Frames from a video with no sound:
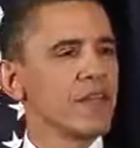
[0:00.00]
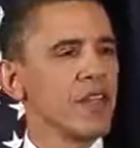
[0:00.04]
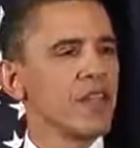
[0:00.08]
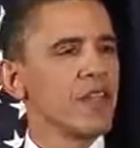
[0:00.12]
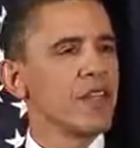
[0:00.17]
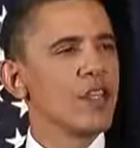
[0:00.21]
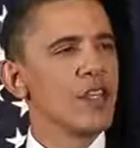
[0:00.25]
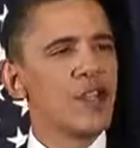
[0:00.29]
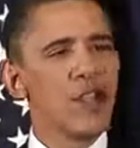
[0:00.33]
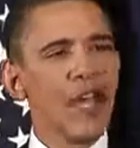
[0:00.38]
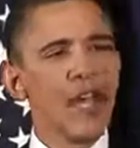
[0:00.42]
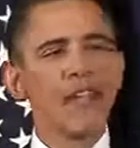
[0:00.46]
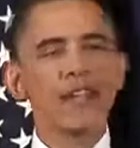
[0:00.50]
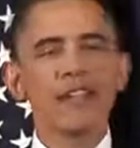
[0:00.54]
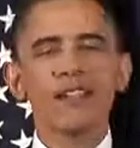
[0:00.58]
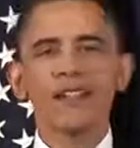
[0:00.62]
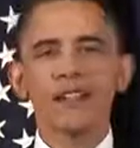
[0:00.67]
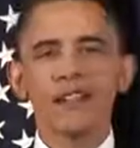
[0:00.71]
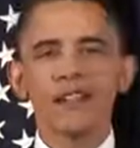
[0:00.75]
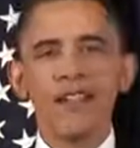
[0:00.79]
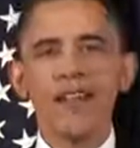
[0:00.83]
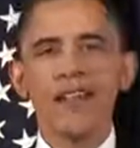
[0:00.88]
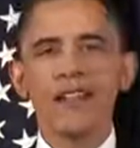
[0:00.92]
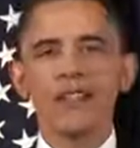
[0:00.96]
The United
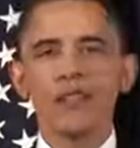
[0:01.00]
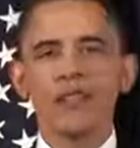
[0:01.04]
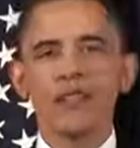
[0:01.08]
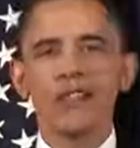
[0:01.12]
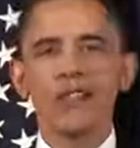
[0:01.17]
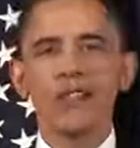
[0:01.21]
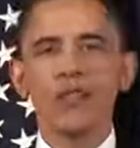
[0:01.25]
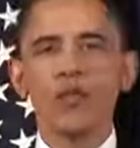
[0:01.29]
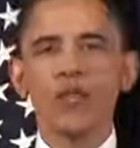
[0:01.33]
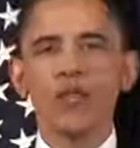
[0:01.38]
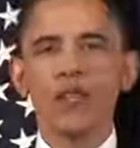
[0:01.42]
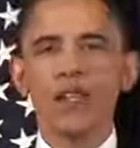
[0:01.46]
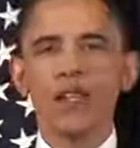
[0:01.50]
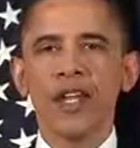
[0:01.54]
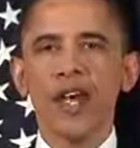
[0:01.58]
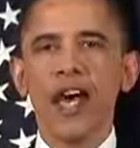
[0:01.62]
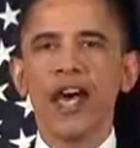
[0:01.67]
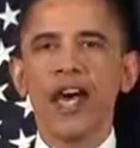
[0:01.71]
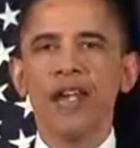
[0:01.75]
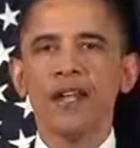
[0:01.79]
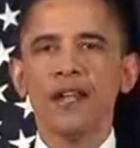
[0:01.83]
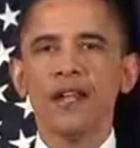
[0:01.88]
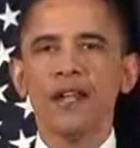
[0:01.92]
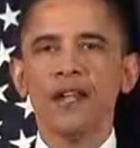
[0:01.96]
States will
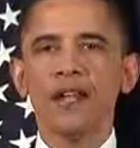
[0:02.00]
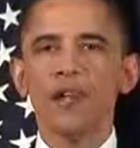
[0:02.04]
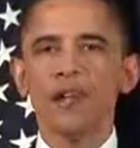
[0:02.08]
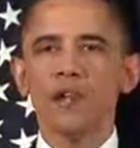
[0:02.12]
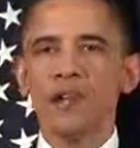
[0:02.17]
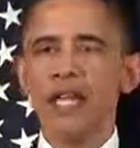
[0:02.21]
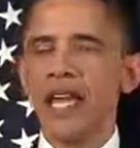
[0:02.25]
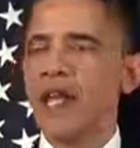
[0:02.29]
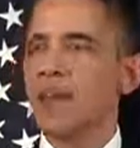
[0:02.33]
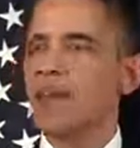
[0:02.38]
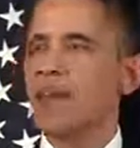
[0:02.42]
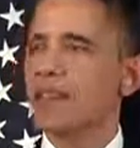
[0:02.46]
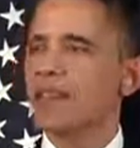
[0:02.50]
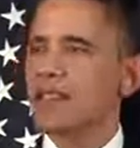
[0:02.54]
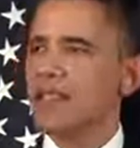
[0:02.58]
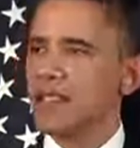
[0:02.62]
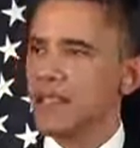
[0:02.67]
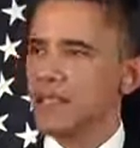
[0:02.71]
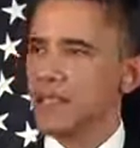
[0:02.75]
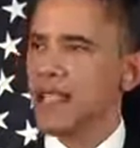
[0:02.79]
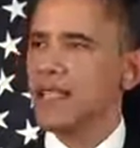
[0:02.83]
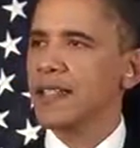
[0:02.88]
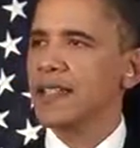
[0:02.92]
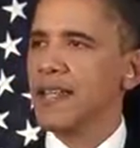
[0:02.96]
not be able to
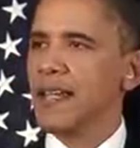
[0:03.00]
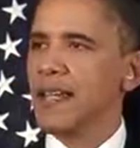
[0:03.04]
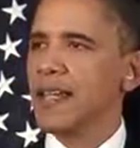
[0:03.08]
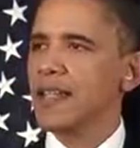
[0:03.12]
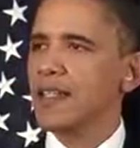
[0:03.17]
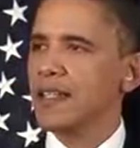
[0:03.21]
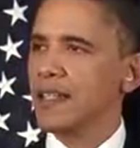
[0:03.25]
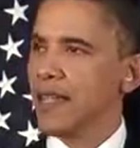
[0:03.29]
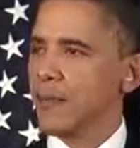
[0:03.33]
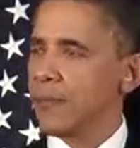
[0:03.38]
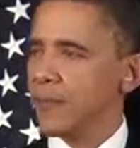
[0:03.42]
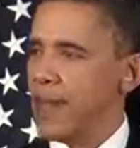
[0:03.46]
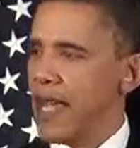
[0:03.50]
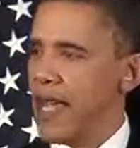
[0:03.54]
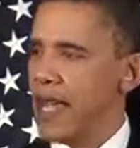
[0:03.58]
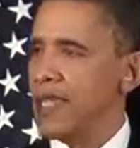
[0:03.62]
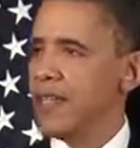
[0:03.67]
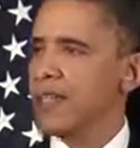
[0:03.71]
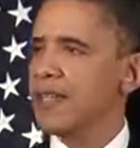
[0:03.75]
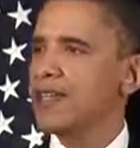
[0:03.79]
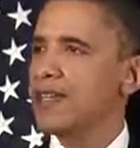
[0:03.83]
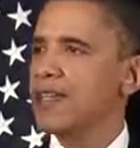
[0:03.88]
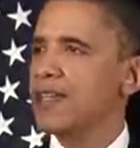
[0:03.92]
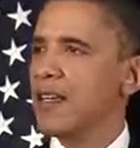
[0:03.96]
dictate the
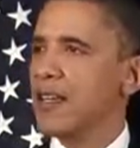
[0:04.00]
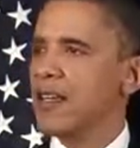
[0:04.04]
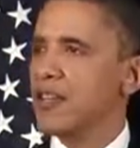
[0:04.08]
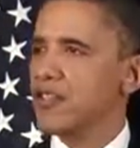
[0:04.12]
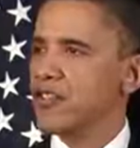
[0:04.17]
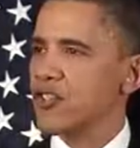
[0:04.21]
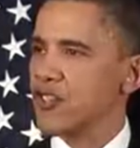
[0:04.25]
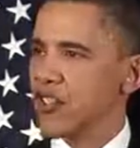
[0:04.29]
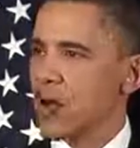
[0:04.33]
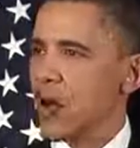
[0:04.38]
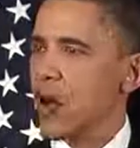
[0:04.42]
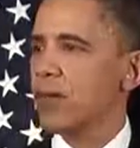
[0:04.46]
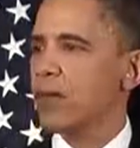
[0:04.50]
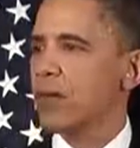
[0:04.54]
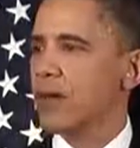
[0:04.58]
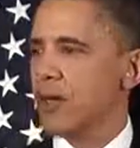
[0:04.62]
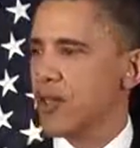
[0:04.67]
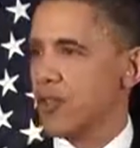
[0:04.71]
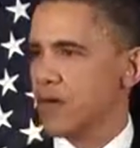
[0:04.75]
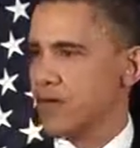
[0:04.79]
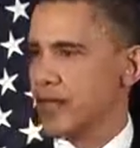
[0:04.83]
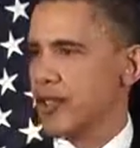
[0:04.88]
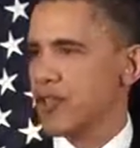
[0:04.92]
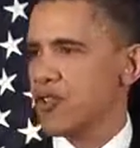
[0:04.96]
pace and
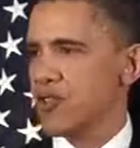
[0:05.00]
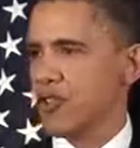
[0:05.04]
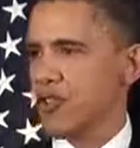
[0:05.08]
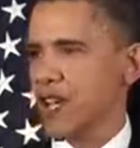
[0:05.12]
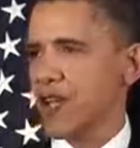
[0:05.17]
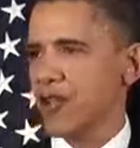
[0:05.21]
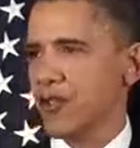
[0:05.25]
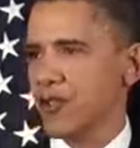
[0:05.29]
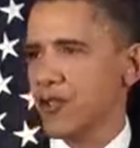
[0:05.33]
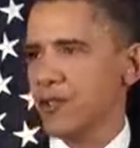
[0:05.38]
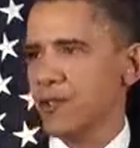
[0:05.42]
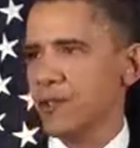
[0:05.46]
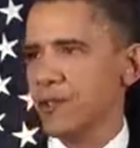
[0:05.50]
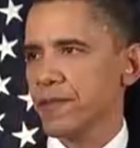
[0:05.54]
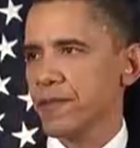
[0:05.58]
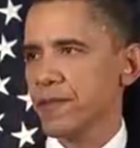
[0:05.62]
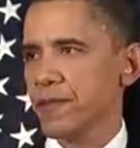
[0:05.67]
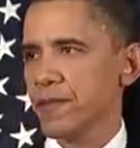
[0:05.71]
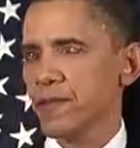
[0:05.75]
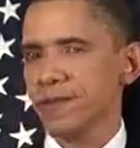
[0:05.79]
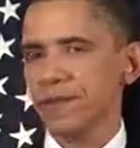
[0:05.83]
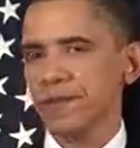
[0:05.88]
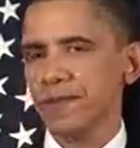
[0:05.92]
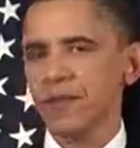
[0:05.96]
scope of this change.
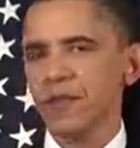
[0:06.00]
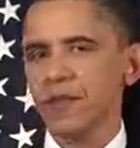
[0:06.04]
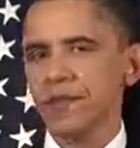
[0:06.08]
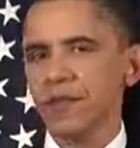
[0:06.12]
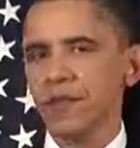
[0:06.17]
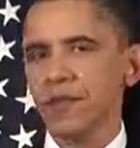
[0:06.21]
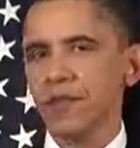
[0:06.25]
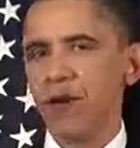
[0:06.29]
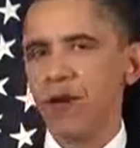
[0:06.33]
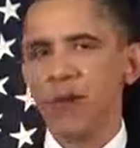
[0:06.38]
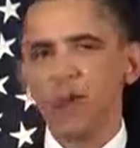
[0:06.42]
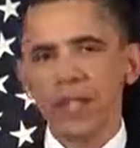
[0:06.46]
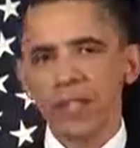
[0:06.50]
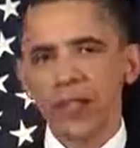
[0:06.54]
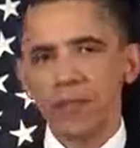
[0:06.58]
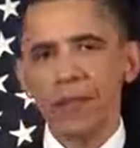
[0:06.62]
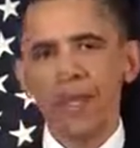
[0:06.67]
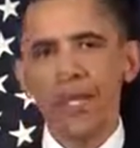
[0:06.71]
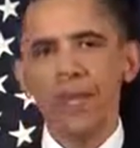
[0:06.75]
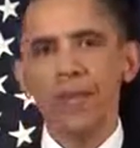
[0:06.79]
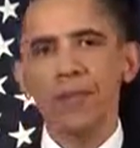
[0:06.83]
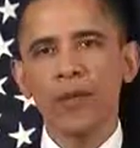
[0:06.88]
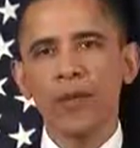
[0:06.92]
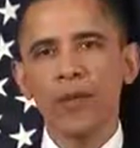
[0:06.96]
Only the
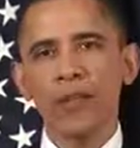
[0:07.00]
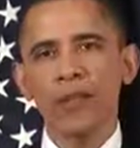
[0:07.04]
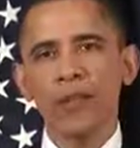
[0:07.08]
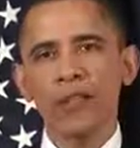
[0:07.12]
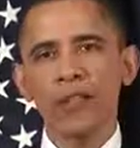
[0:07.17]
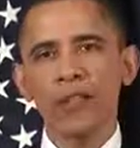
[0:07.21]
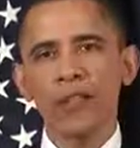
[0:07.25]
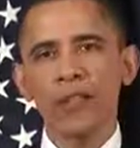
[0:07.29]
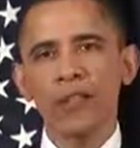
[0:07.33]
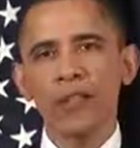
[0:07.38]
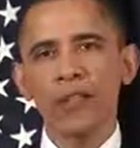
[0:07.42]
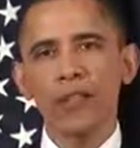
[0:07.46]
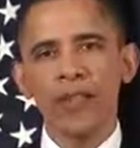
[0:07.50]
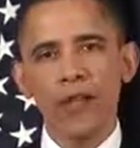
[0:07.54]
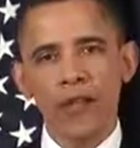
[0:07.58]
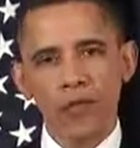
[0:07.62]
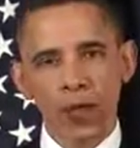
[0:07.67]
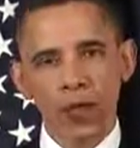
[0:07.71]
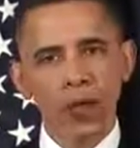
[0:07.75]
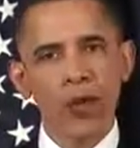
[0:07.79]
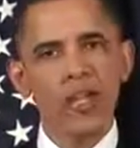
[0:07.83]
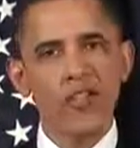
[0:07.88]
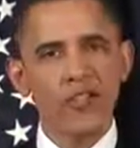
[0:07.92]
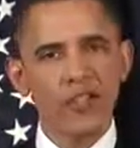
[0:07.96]
people of
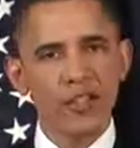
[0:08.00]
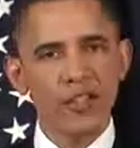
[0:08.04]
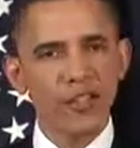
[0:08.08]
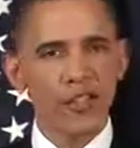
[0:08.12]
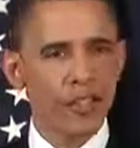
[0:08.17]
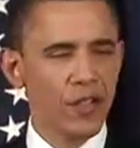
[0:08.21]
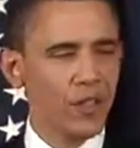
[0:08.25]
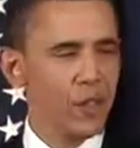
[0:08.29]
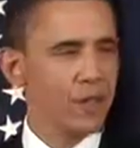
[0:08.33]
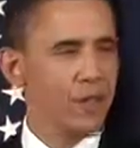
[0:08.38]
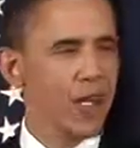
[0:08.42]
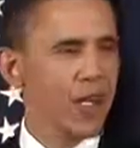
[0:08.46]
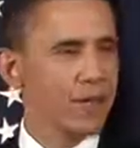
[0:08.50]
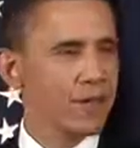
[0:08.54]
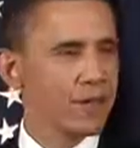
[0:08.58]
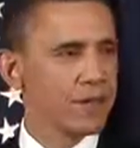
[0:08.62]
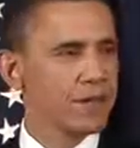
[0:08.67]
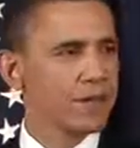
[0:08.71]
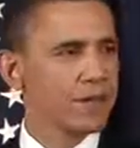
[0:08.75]
the region can do that.